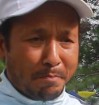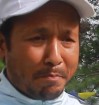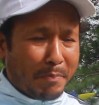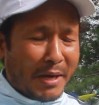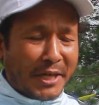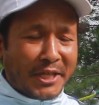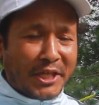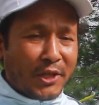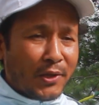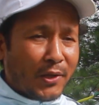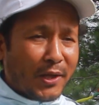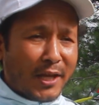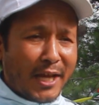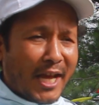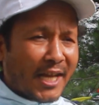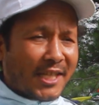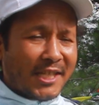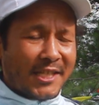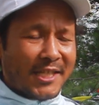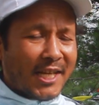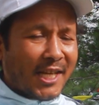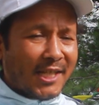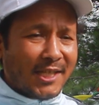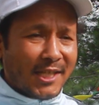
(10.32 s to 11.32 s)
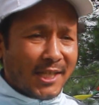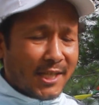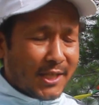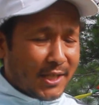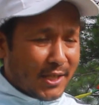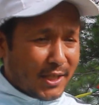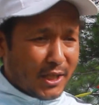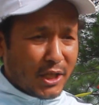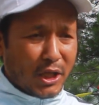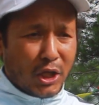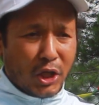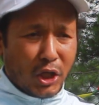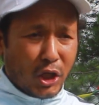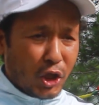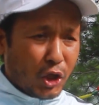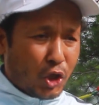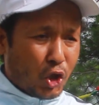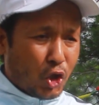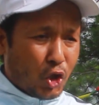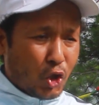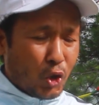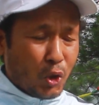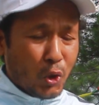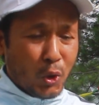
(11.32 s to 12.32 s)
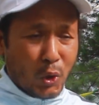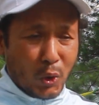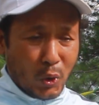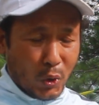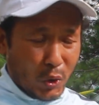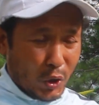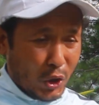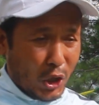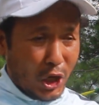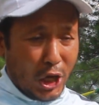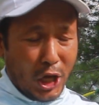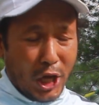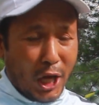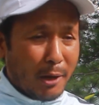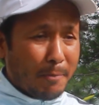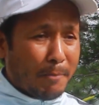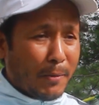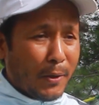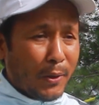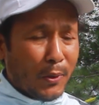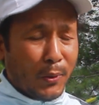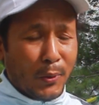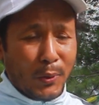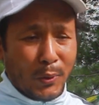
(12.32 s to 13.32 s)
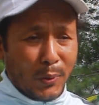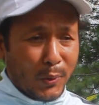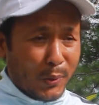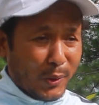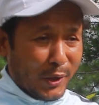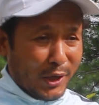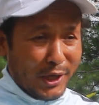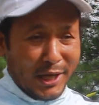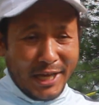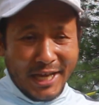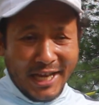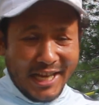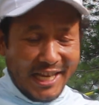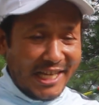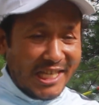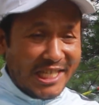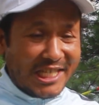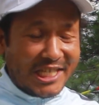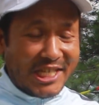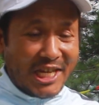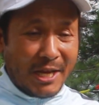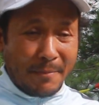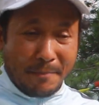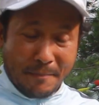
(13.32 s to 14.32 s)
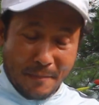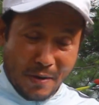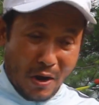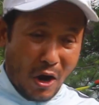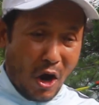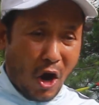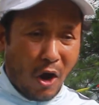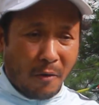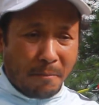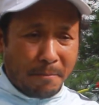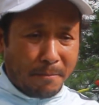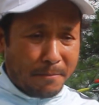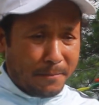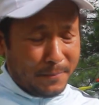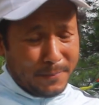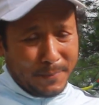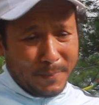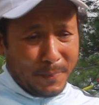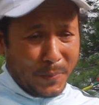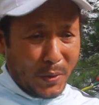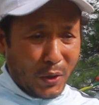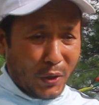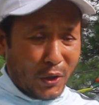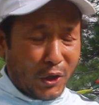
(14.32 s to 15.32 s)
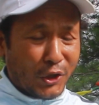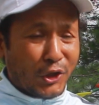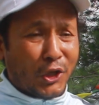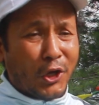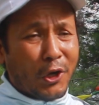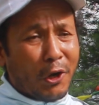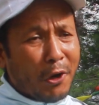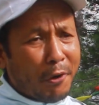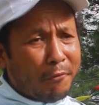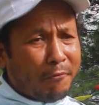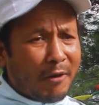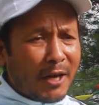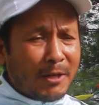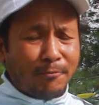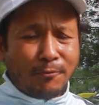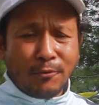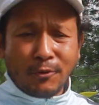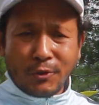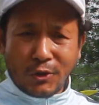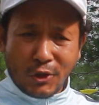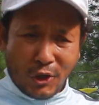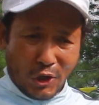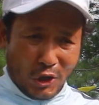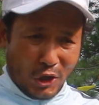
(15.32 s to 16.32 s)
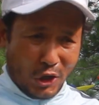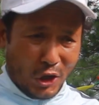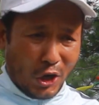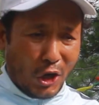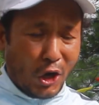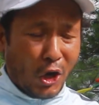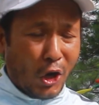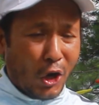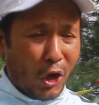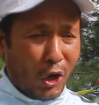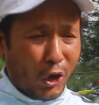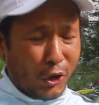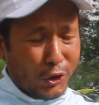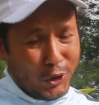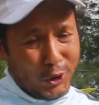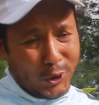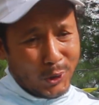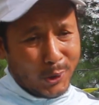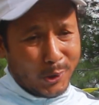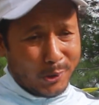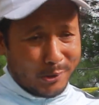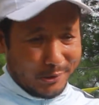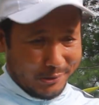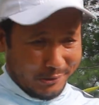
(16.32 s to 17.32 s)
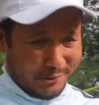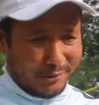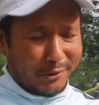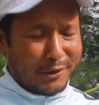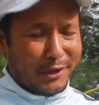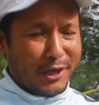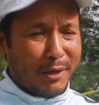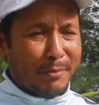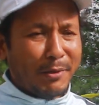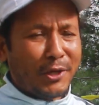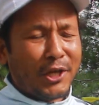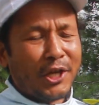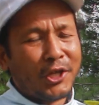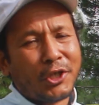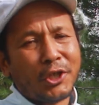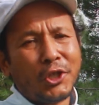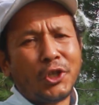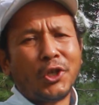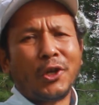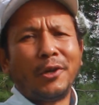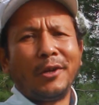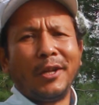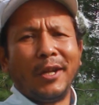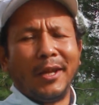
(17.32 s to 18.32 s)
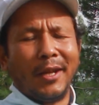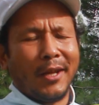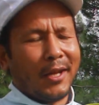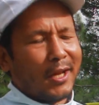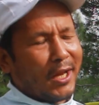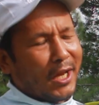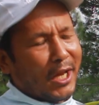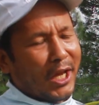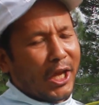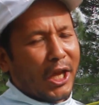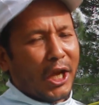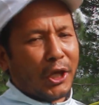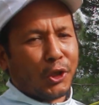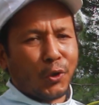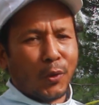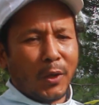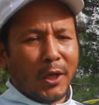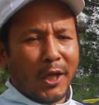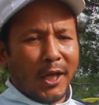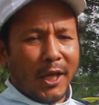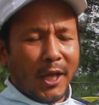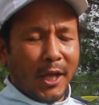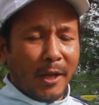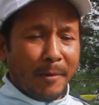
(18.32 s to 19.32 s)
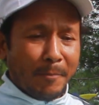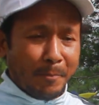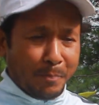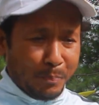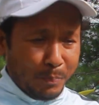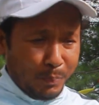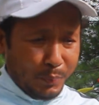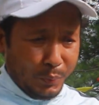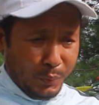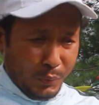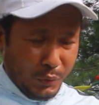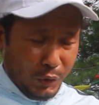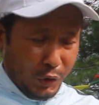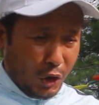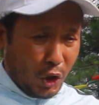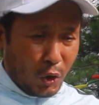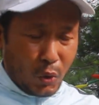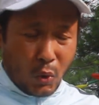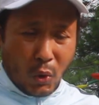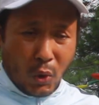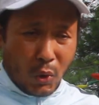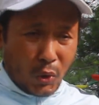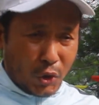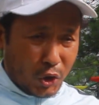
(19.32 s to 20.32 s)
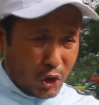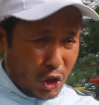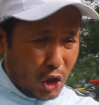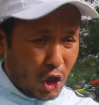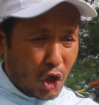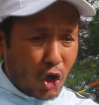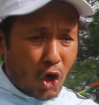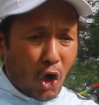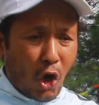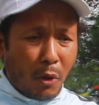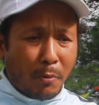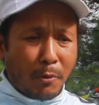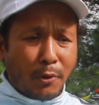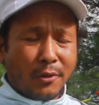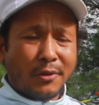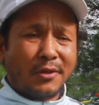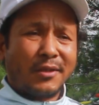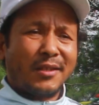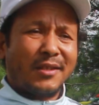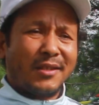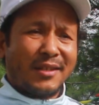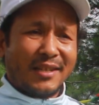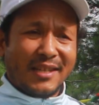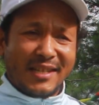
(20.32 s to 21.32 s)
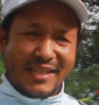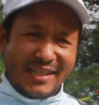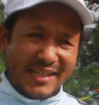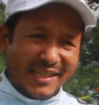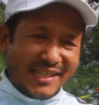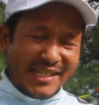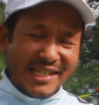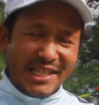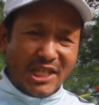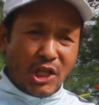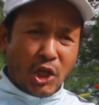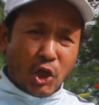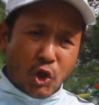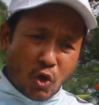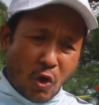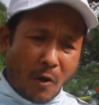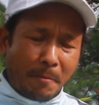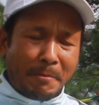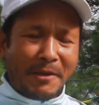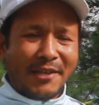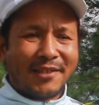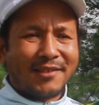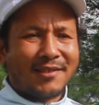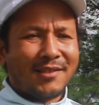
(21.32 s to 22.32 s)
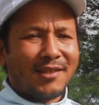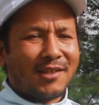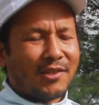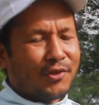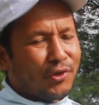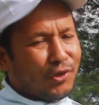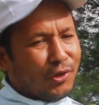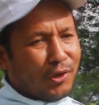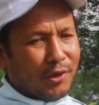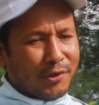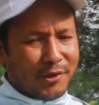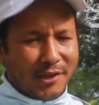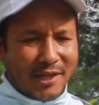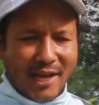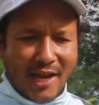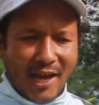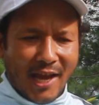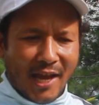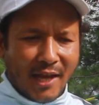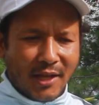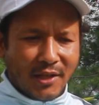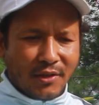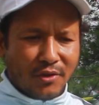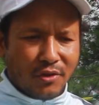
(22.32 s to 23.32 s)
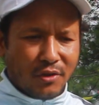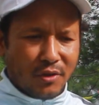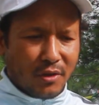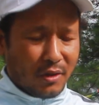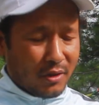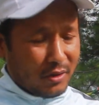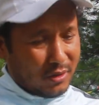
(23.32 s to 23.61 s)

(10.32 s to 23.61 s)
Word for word: practical exercises to help you step up on the right foot on your navigation journey. Actually, the course covers essential topics such as